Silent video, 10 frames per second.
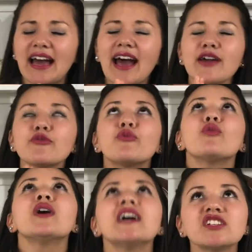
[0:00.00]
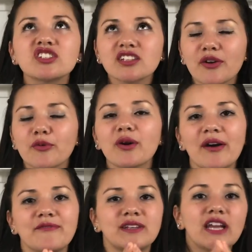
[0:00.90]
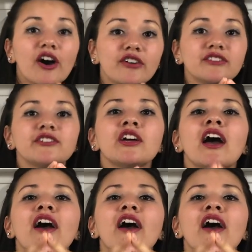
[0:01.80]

I wish I would have known